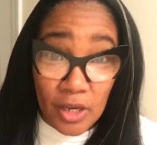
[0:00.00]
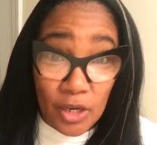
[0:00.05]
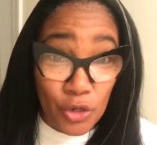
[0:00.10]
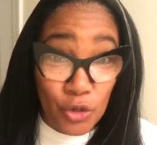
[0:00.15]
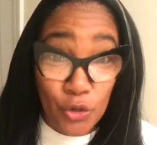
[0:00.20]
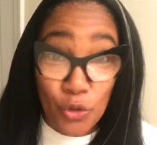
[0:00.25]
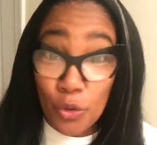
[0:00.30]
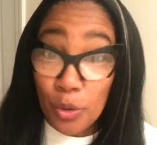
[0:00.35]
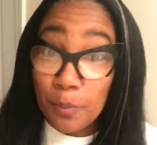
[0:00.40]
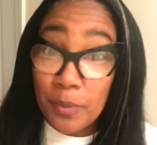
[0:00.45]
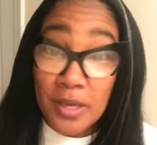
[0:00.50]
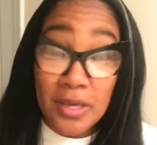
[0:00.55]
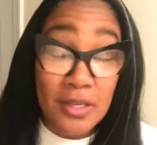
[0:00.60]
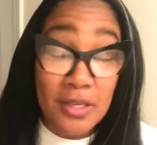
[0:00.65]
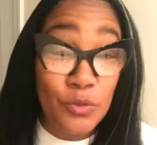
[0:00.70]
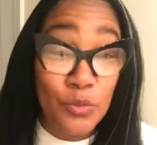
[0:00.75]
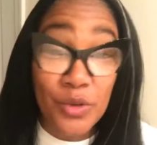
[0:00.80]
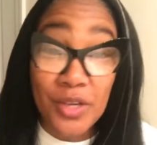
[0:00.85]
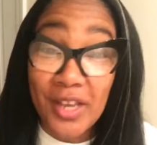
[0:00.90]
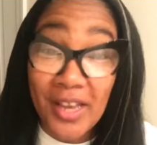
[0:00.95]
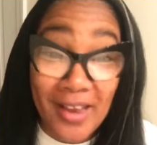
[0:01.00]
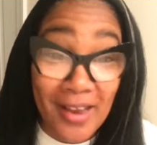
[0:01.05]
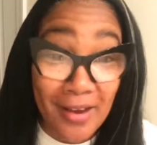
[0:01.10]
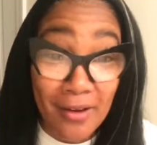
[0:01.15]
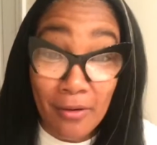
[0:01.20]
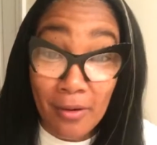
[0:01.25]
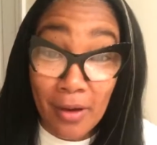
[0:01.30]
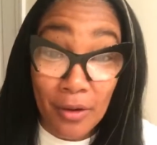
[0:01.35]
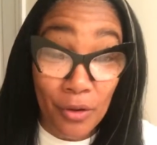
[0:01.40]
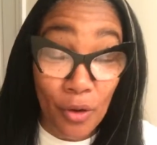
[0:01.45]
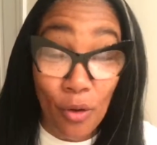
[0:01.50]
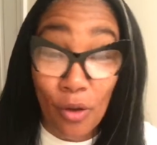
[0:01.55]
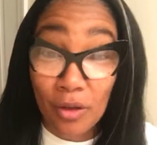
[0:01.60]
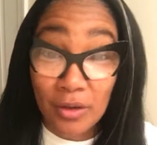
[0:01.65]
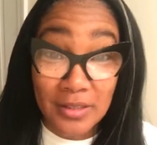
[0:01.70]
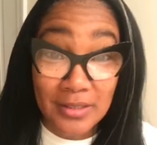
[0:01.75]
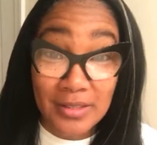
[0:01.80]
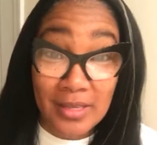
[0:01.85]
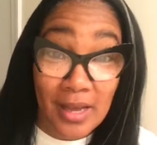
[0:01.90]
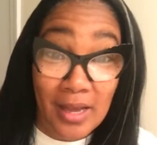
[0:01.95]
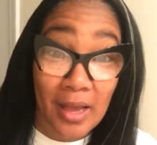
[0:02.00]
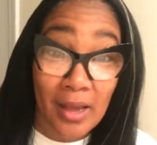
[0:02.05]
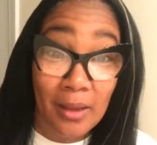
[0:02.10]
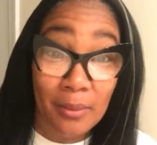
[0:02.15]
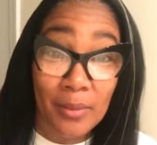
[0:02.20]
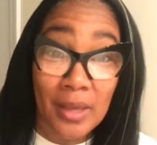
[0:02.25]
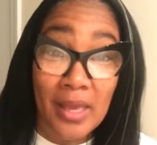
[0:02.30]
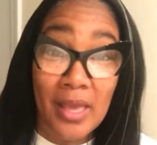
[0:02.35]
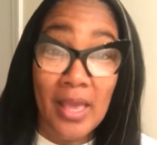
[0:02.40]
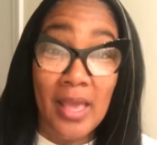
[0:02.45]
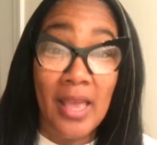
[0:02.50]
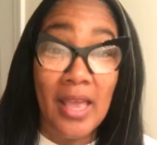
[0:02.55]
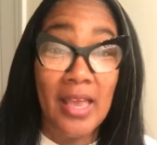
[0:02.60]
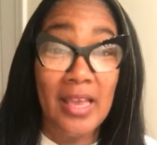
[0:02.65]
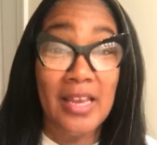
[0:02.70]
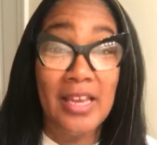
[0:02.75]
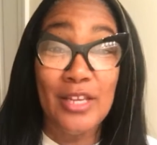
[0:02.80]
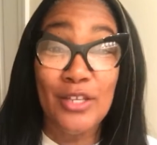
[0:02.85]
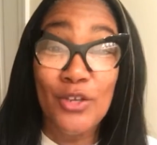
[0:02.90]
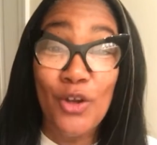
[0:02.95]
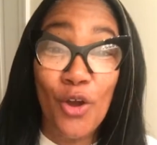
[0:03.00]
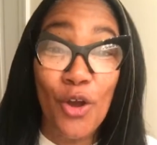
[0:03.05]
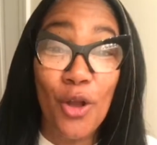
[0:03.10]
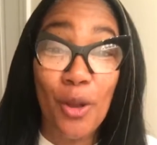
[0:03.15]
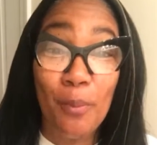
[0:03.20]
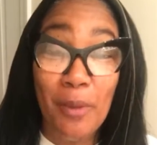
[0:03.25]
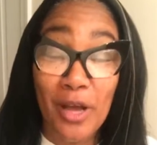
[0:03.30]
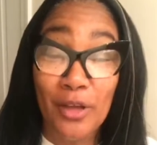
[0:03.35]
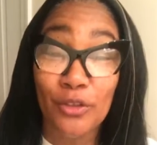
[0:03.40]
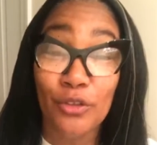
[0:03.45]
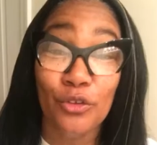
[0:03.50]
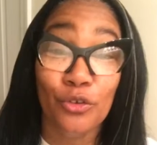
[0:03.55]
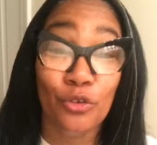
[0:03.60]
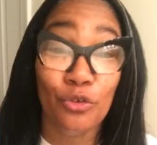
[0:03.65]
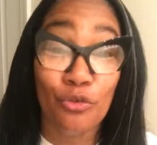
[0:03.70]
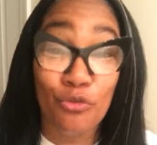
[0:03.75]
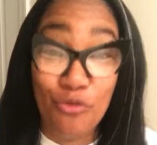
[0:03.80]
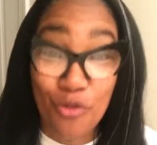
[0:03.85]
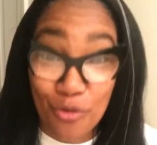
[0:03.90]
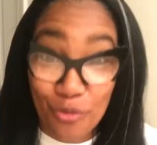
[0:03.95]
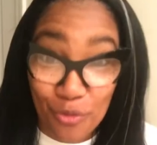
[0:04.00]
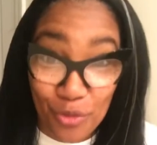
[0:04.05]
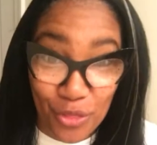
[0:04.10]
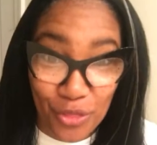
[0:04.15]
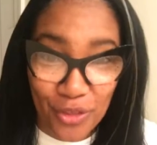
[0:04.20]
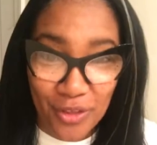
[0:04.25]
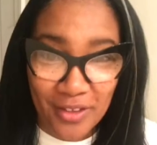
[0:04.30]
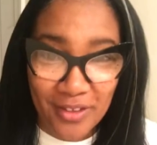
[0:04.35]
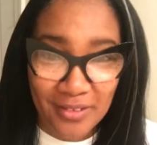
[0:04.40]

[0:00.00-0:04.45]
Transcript: Europeans wear hair out all the time, and they talk about their growth.